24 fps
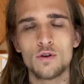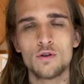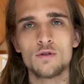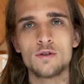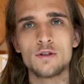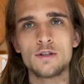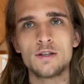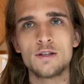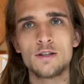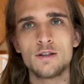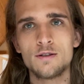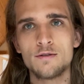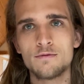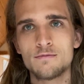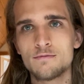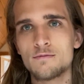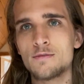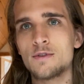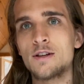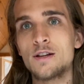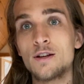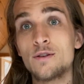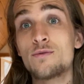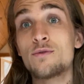only
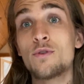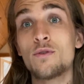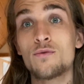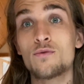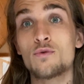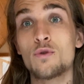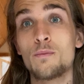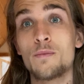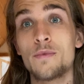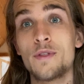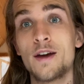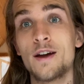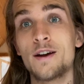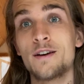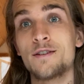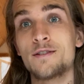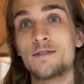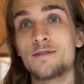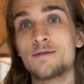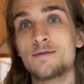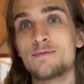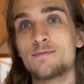live from there.